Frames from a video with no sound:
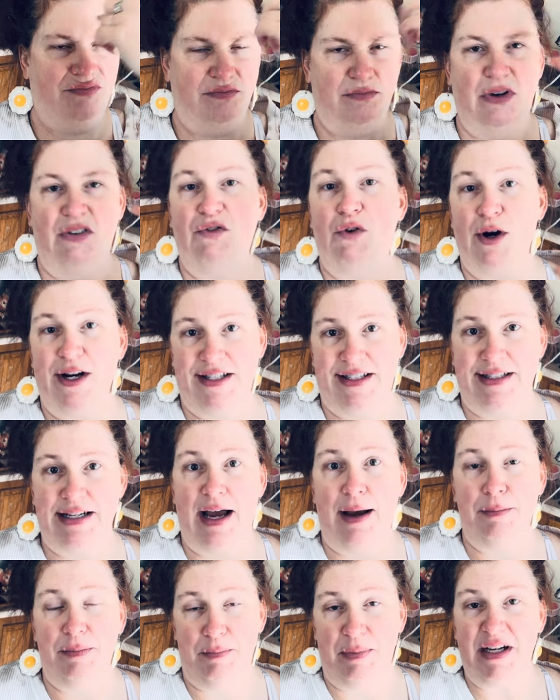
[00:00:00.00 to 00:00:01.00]
before I
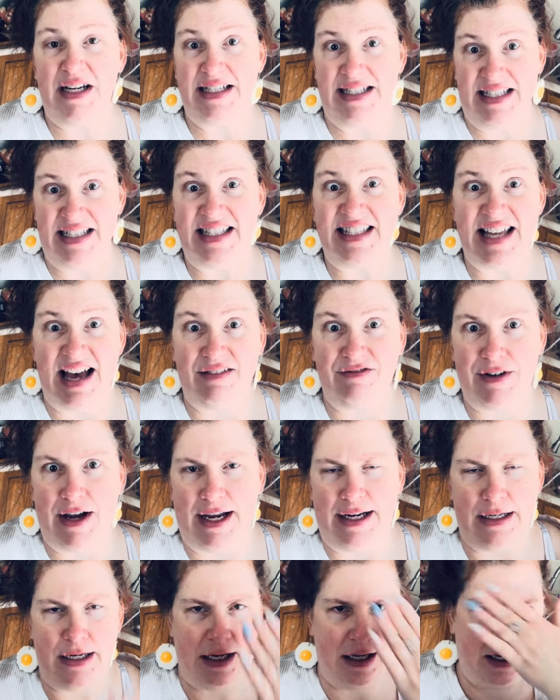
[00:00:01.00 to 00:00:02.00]
stop because it's that
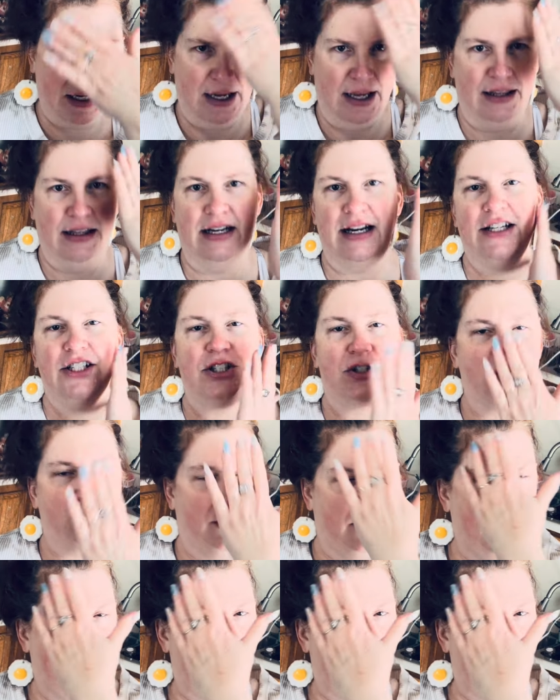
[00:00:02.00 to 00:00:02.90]
fine. And then I just sort of